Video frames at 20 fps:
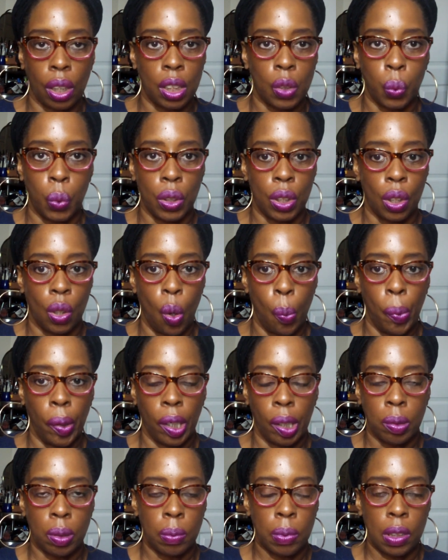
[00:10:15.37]
I just went to go
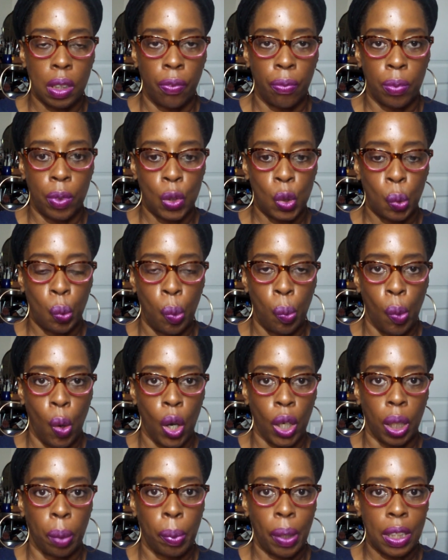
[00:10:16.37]
pick up some stuff from the
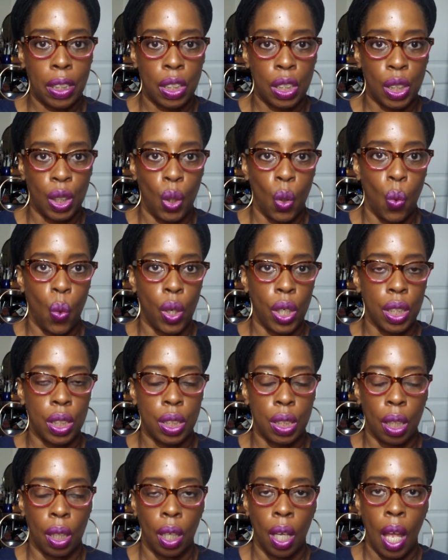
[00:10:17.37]
supermarket, but I still wanted
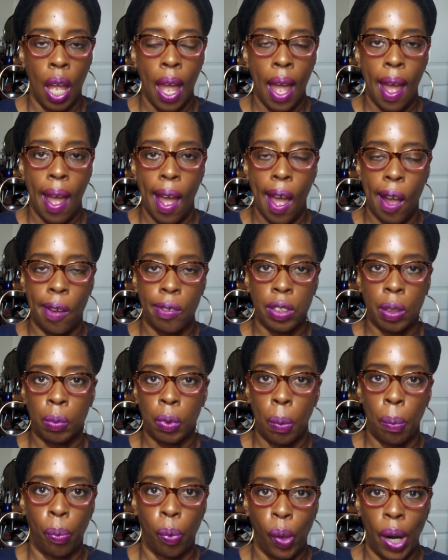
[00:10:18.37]
to have
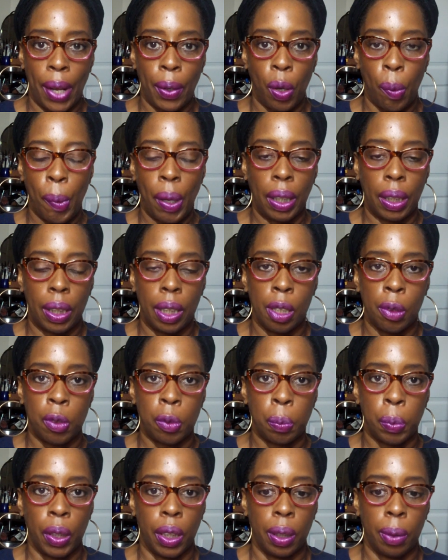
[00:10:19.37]
something bright on my
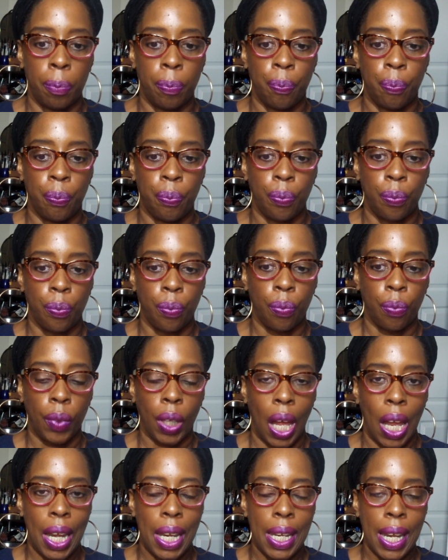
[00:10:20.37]
lips, but
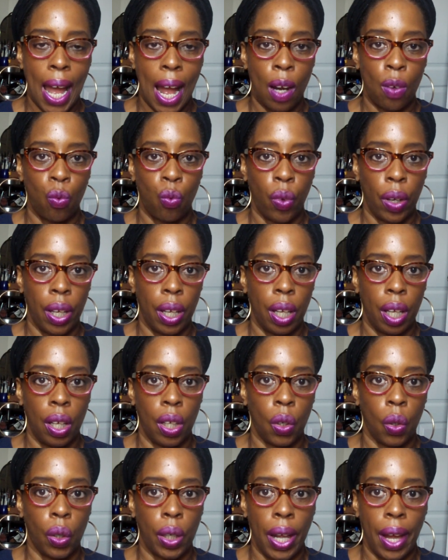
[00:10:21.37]
not
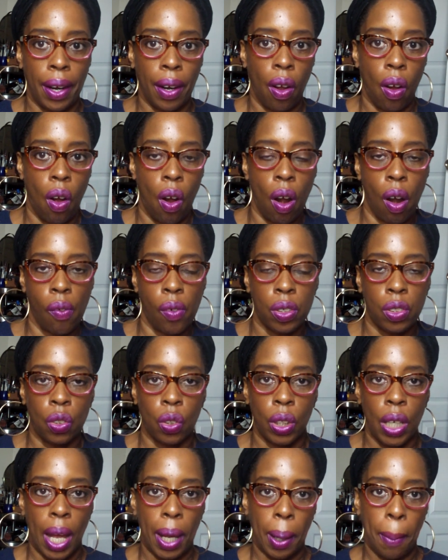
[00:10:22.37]
red or not an orange
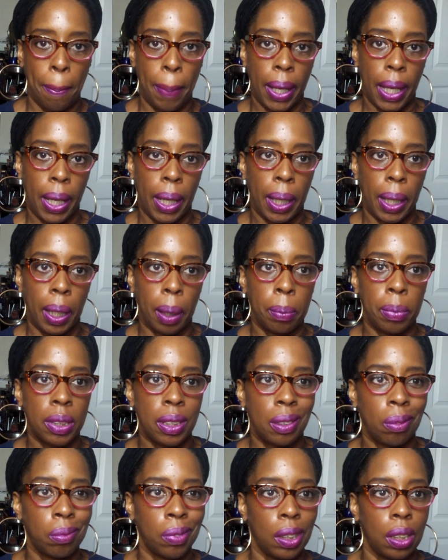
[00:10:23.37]
or not a pink, but
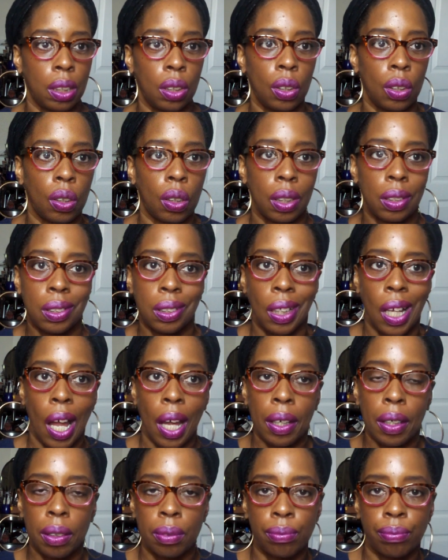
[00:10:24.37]
something, you know, that's
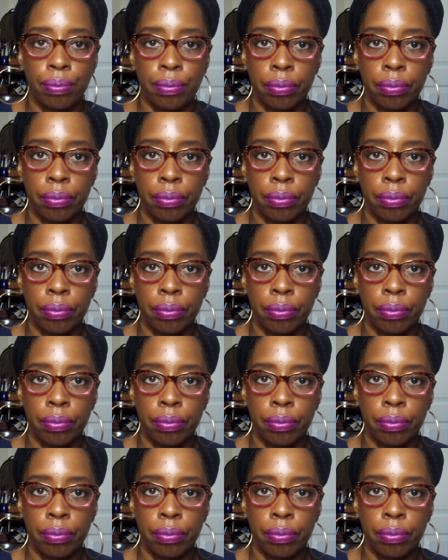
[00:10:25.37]
kind of